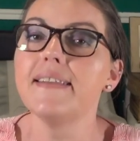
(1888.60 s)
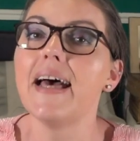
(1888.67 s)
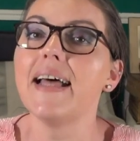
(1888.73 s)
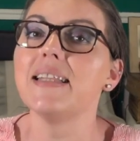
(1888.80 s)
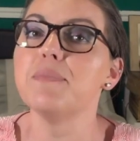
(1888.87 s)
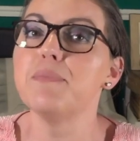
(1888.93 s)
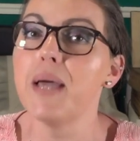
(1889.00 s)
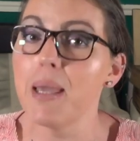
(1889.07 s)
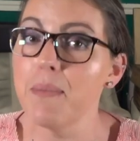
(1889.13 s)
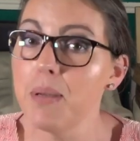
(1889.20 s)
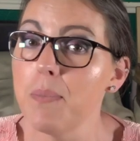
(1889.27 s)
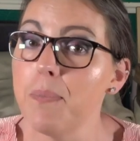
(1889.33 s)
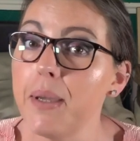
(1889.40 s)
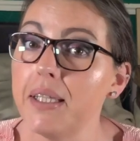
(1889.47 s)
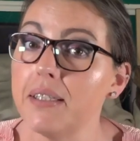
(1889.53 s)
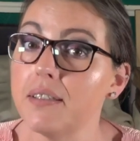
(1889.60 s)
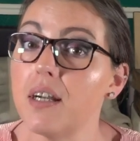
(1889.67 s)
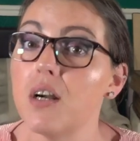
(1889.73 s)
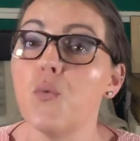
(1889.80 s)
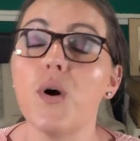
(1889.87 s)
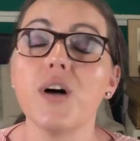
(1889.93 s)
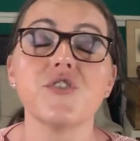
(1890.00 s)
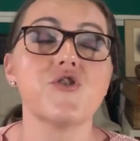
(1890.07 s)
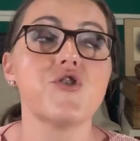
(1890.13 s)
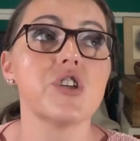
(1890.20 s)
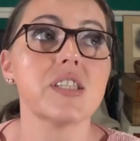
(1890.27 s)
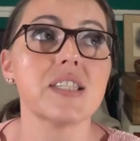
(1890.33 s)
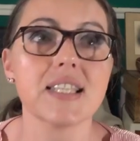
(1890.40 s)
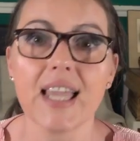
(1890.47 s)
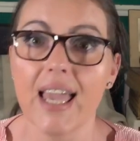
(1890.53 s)
that baby Peter was
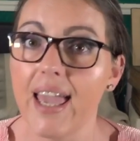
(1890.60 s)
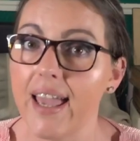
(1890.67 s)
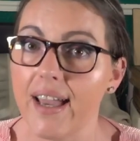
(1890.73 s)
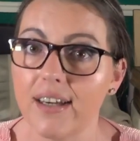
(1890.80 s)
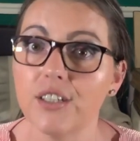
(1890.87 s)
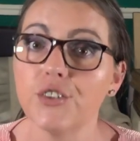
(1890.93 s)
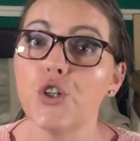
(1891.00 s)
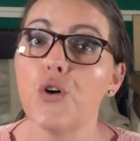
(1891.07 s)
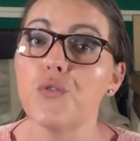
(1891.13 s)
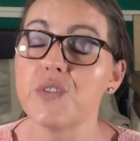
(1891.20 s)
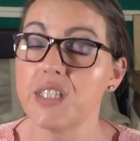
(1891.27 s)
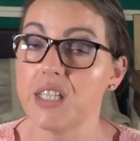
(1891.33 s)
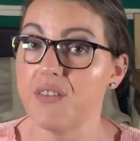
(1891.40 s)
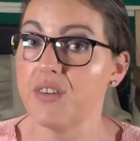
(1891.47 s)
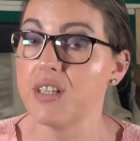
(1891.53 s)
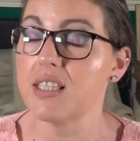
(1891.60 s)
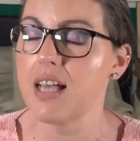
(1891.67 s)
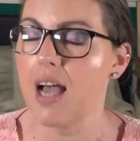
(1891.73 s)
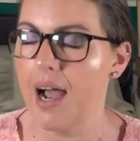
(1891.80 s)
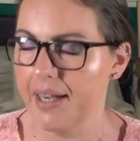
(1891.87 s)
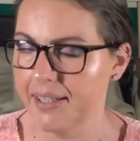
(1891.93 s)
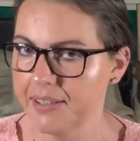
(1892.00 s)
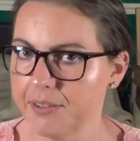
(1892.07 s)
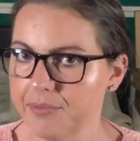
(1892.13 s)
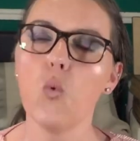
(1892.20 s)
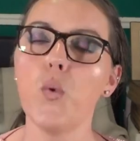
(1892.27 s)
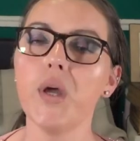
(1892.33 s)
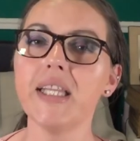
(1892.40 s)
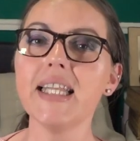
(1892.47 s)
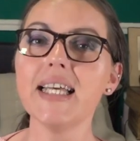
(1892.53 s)
just scared of Stephen's height.
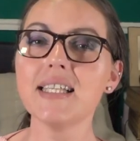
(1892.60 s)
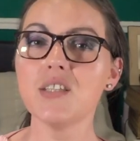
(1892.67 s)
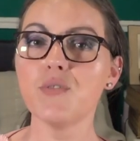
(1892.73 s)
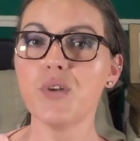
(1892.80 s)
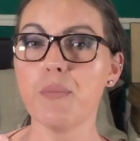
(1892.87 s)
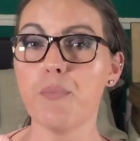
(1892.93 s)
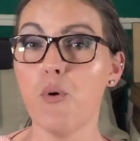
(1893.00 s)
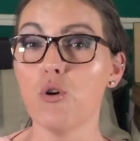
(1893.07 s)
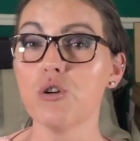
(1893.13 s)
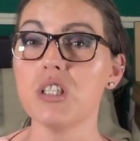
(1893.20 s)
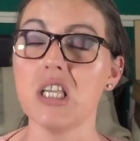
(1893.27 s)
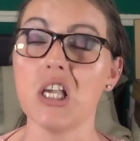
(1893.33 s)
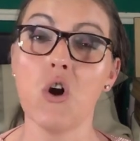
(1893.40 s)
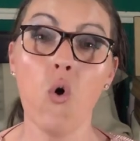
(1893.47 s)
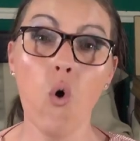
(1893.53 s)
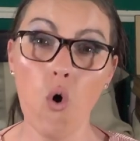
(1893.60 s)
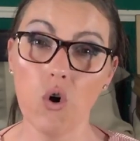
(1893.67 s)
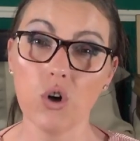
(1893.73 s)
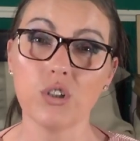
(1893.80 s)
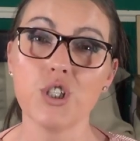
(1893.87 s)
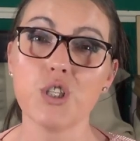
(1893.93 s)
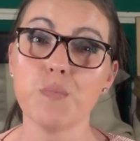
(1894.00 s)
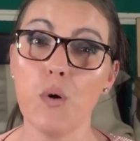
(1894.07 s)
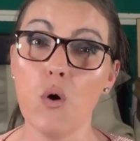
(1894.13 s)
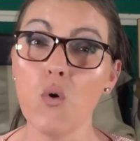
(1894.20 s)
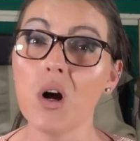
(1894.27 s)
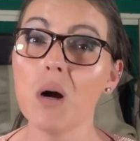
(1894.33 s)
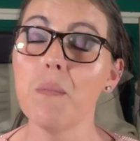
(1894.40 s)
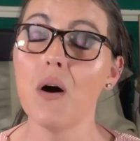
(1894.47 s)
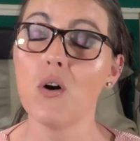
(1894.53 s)
Witness reports in court
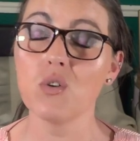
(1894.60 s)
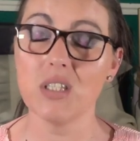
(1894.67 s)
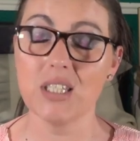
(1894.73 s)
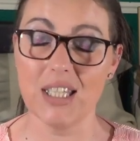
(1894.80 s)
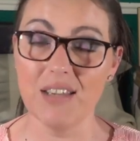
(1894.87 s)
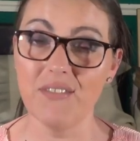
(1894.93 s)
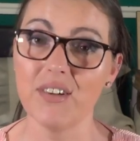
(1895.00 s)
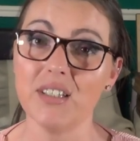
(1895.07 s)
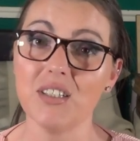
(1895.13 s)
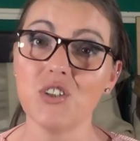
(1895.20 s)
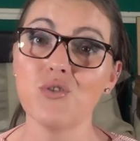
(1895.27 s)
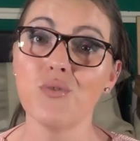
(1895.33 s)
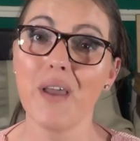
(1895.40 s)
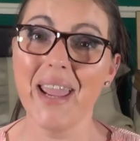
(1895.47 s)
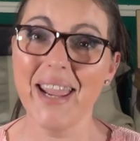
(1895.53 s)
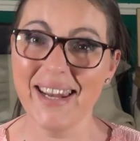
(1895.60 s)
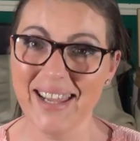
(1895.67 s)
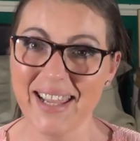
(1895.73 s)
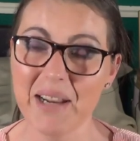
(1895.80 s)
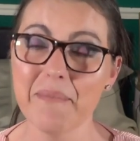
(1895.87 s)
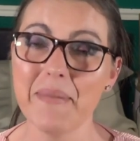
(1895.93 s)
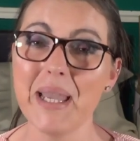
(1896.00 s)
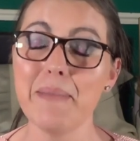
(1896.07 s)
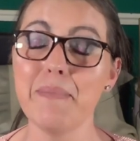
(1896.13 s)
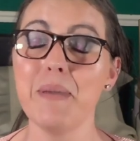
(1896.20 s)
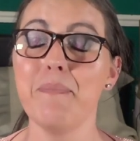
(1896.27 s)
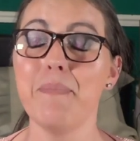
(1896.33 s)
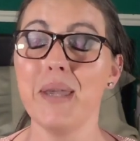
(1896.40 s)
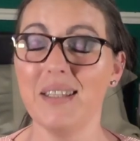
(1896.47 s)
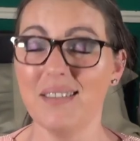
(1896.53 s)
spoke about Stephen training baby
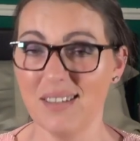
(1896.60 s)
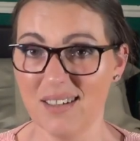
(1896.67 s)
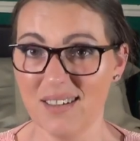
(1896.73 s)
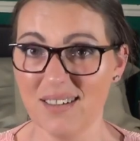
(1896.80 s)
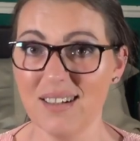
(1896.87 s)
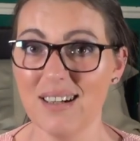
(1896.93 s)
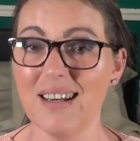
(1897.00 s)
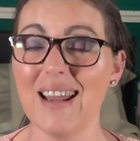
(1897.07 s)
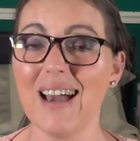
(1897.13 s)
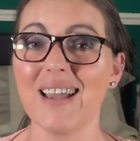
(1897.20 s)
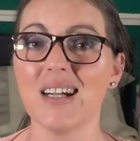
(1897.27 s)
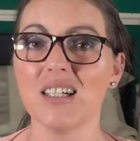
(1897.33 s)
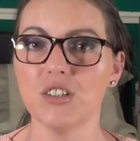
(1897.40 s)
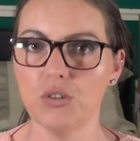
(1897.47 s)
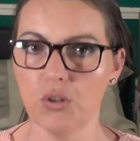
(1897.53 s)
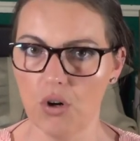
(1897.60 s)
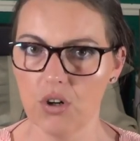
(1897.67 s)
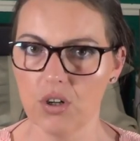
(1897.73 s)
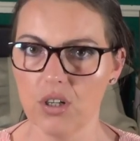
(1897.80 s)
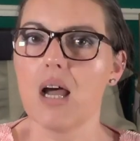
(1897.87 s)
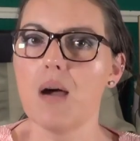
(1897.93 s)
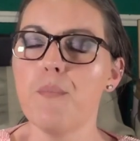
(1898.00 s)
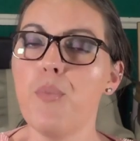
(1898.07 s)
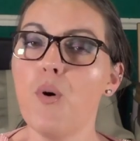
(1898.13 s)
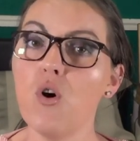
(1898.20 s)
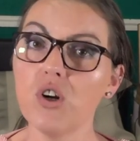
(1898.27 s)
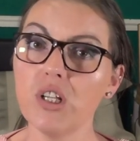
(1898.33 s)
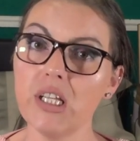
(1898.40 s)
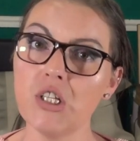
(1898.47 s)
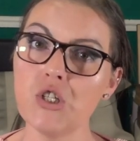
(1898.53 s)
Peter like a dog.
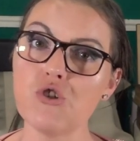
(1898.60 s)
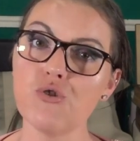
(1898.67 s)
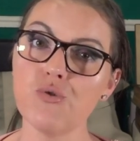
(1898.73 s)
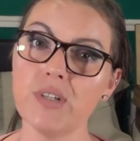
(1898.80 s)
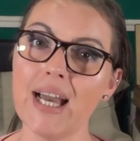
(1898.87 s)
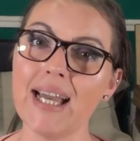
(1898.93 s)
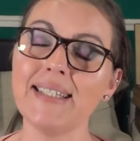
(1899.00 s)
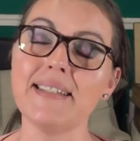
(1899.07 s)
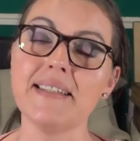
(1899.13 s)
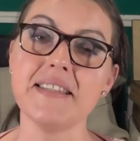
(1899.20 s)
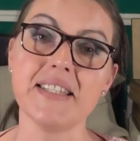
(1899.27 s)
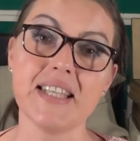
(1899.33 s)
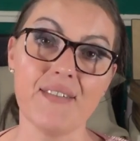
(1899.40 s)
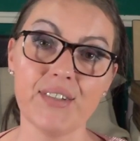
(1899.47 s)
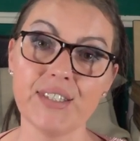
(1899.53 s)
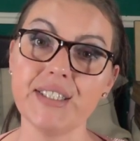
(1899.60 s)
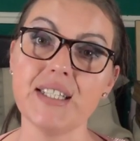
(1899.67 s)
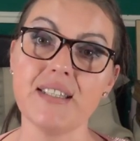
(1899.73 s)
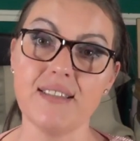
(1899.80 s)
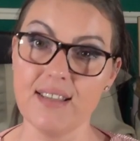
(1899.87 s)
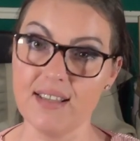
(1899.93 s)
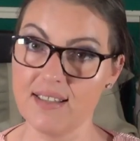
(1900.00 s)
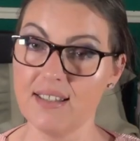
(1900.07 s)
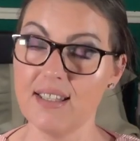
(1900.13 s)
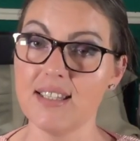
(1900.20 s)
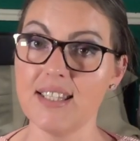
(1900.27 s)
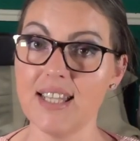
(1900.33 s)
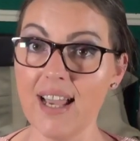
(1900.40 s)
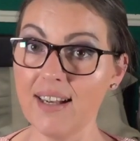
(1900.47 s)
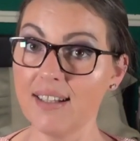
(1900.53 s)
Born in June 1976, the
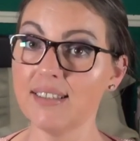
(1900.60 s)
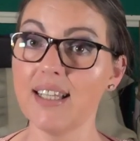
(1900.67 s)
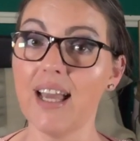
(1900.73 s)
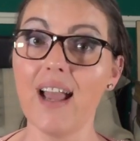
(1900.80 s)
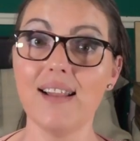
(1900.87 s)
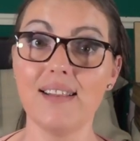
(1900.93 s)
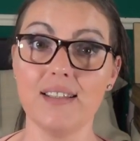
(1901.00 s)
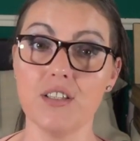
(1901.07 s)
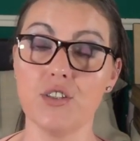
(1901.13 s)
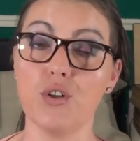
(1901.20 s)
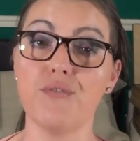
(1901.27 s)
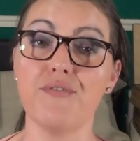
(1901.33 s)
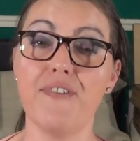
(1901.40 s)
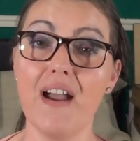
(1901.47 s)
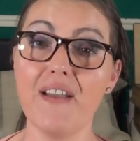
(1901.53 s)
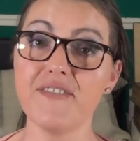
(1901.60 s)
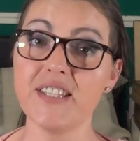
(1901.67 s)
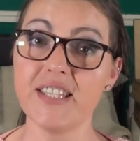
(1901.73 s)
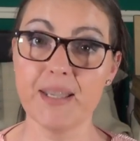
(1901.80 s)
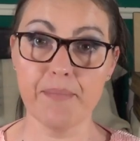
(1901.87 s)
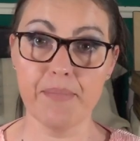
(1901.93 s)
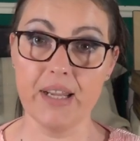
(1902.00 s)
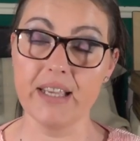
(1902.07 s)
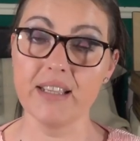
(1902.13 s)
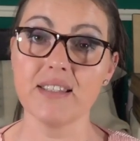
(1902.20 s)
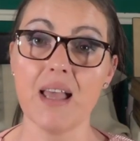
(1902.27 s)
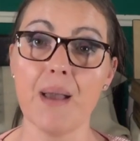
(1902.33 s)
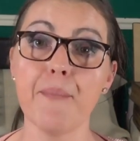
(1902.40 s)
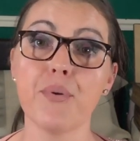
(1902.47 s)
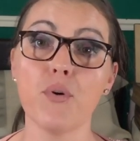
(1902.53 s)
second eldest of five siblings
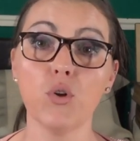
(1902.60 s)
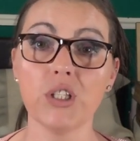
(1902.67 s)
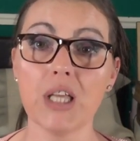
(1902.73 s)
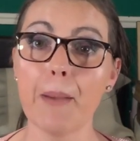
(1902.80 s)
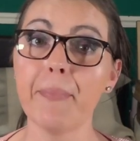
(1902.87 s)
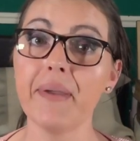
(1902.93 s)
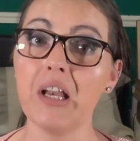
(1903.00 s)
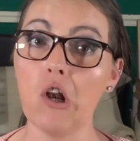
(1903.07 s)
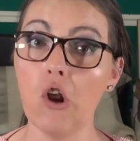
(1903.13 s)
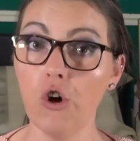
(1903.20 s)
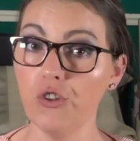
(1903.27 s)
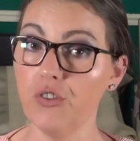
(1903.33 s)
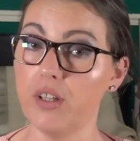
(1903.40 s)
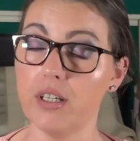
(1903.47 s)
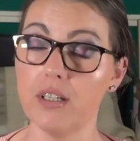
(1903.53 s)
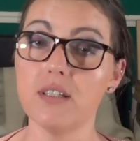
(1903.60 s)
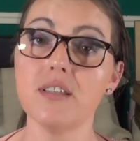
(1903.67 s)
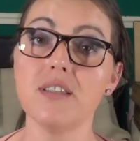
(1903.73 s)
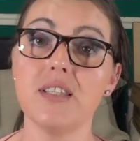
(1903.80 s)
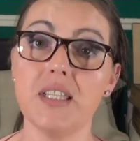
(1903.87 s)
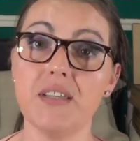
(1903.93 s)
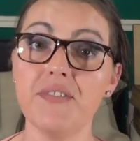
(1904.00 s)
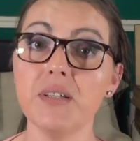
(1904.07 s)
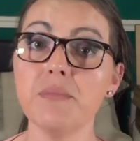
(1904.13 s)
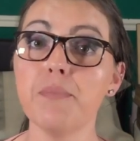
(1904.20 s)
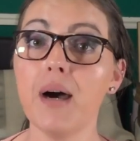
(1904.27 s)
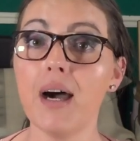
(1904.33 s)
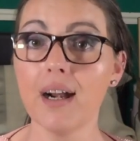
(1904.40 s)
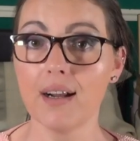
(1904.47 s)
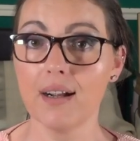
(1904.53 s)
and brought up in London, Stephen
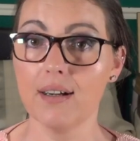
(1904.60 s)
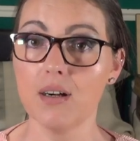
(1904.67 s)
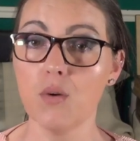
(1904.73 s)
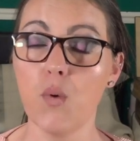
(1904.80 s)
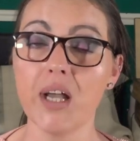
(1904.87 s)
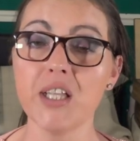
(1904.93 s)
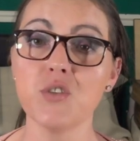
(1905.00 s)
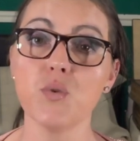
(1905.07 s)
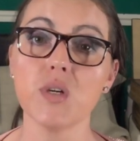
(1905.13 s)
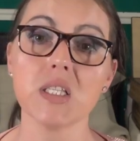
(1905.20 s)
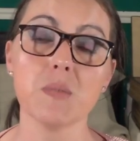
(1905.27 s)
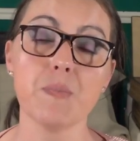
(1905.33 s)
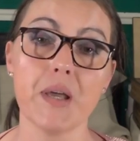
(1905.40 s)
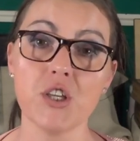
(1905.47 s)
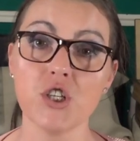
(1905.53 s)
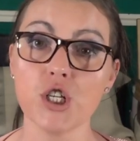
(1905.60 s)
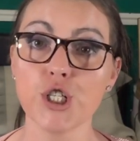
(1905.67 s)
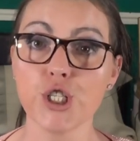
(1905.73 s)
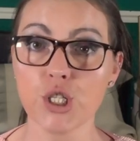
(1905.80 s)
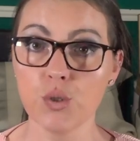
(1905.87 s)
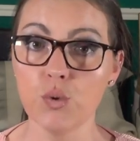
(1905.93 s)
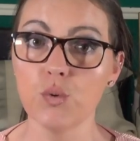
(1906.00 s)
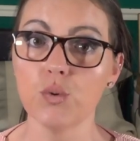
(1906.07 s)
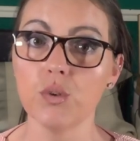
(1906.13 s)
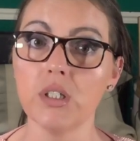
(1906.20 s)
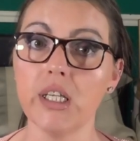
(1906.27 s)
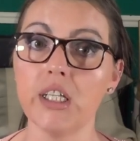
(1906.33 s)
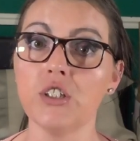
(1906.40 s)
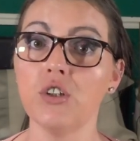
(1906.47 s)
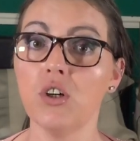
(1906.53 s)
Barker went to a special school
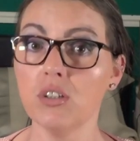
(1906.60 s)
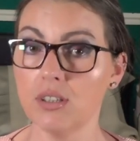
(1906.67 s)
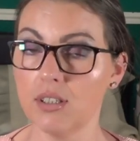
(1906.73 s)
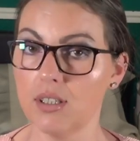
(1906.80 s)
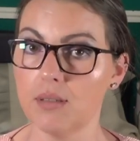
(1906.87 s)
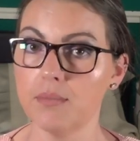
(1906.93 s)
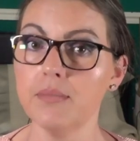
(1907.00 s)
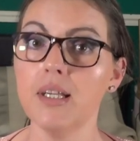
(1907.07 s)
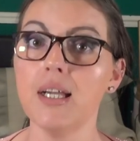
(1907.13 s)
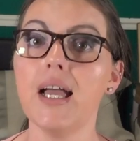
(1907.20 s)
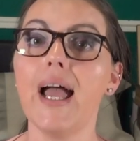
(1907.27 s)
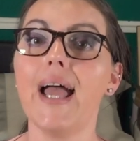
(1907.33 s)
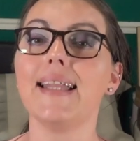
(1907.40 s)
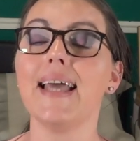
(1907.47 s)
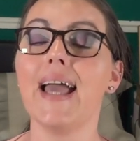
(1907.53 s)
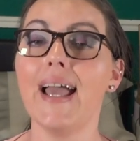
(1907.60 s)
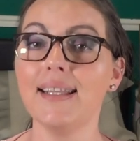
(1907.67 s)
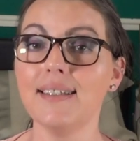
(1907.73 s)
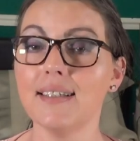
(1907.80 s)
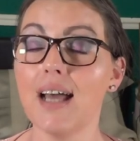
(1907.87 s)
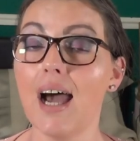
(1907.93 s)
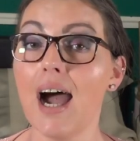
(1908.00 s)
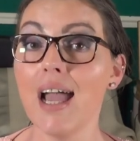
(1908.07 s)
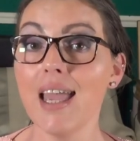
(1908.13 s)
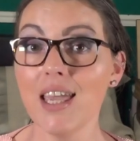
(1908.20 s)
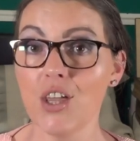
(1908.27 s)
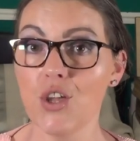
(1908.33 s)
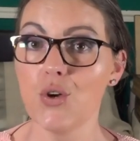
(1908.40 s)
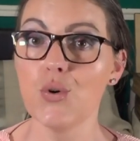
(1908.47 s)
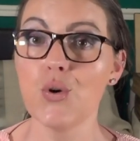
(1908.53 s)
in Tottenham and had an
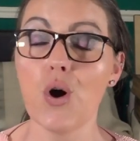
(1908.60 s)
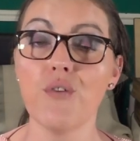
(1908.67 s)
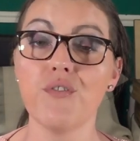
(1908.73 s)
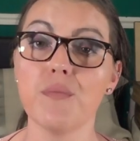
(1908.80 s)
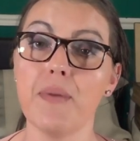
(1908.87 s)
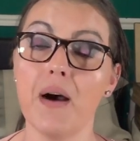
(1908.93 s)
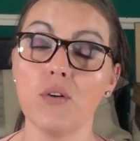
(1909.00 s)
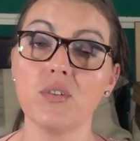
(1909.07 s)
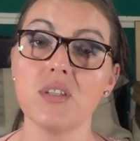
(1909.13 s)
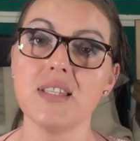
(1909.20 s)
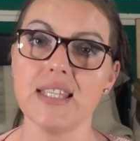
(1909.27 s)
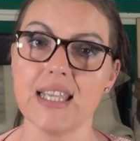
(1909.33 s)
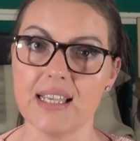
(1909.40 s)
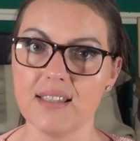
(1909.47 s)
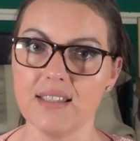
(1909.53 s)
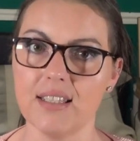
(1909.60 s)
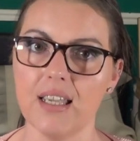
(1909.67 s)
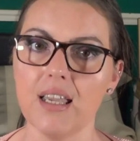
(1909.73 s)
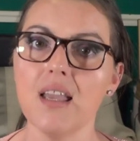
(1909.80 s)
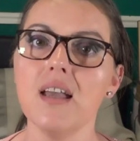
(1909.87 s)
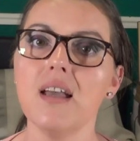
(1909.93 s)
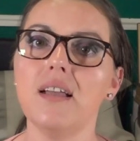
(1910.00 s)
IQ of about 60.